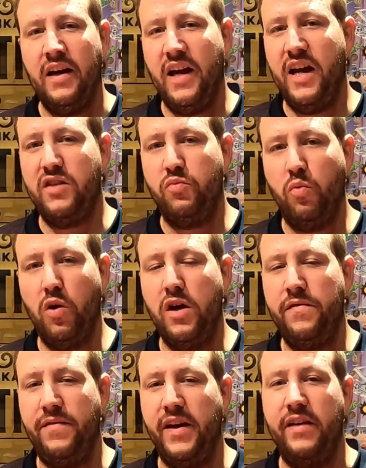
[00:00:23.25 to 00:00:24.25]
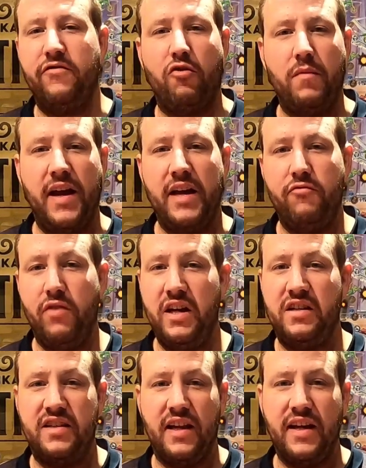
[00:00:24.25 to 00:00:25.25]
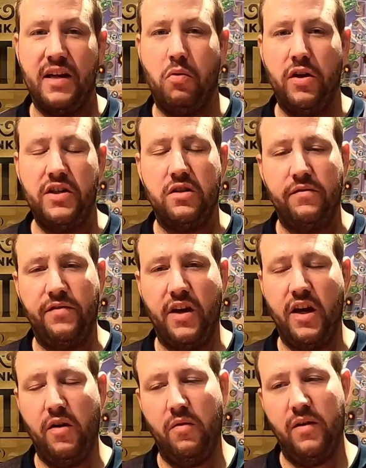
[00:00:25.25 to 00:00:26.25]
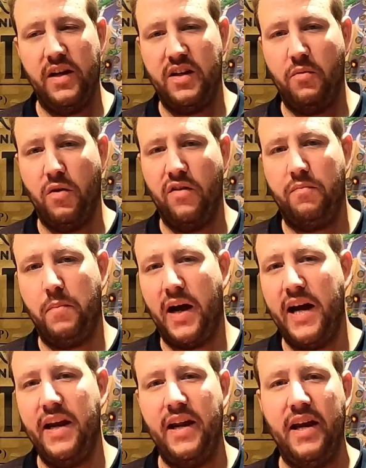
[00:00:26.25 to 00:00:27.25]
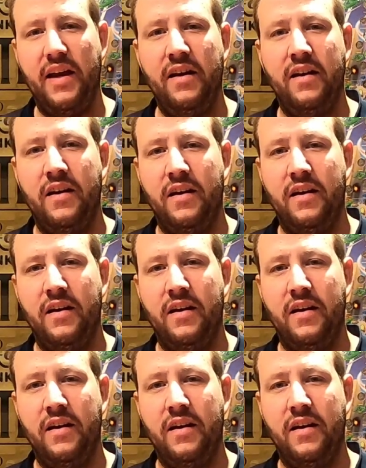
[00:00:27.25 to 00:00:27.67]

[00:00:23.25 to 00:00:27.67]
is worth it from a reselling point of view. Is it worth buying it?